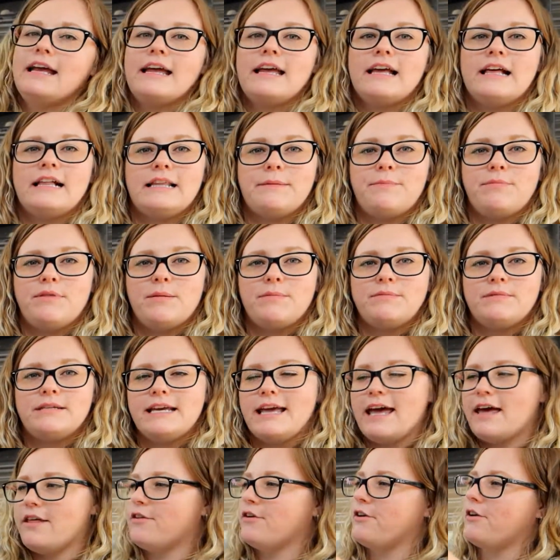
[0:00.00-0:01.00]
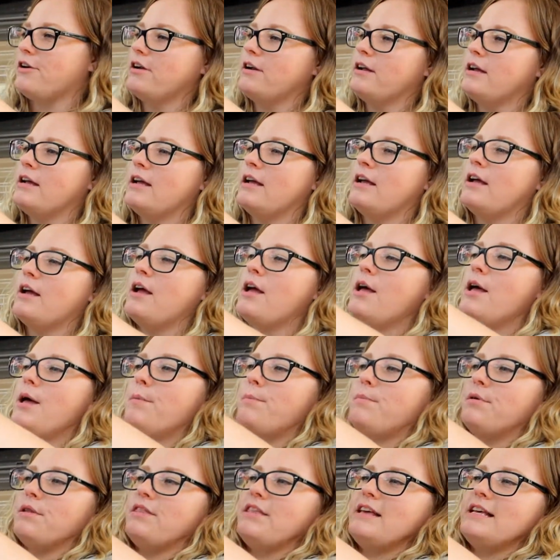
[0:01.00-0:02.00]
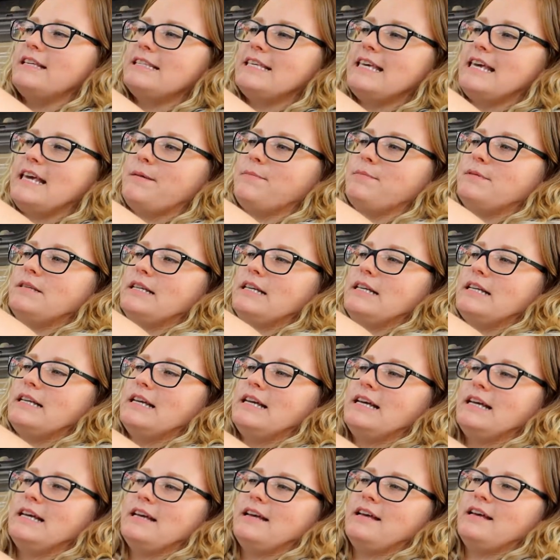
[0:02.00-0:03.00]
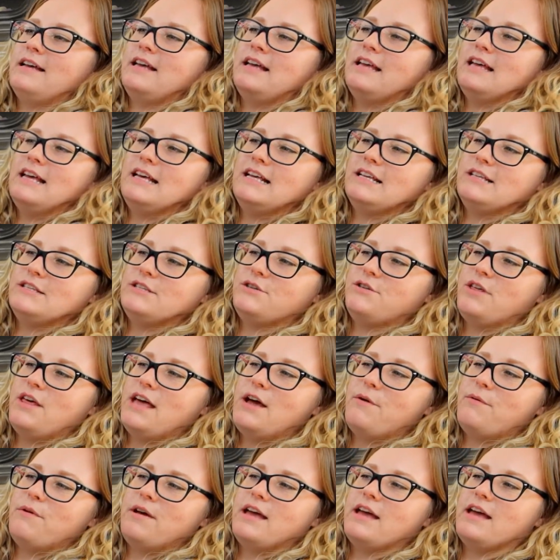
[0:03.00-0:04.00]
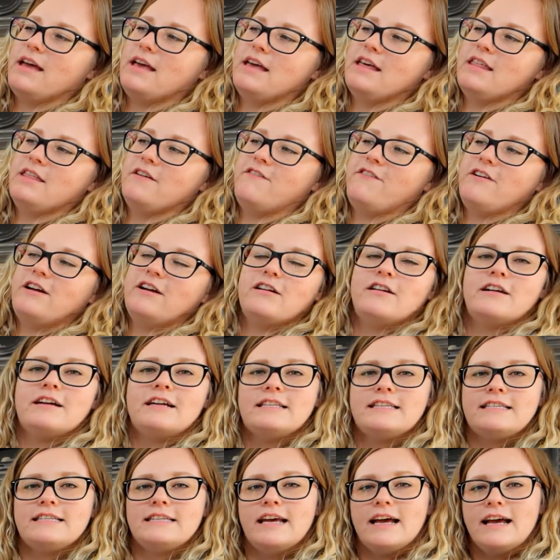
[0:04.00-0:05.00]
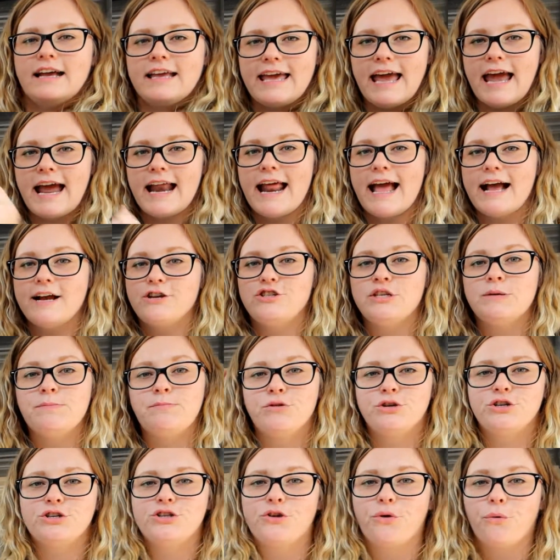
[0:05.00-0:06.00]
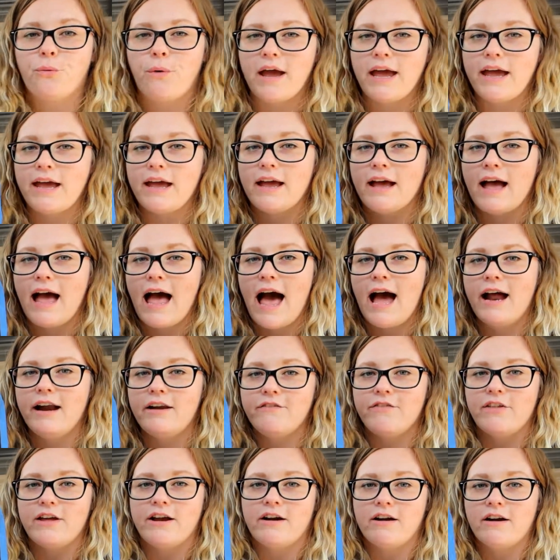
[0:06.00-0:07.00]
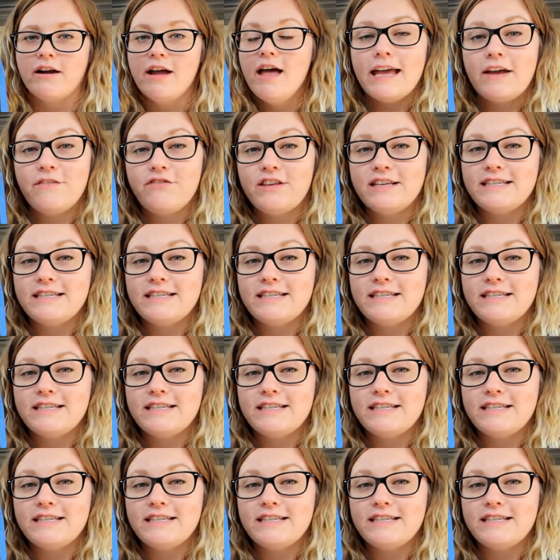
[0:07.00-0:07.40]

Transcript: and clip them together, but this keeps it so that way the ferrets can't actually push their way out of there. If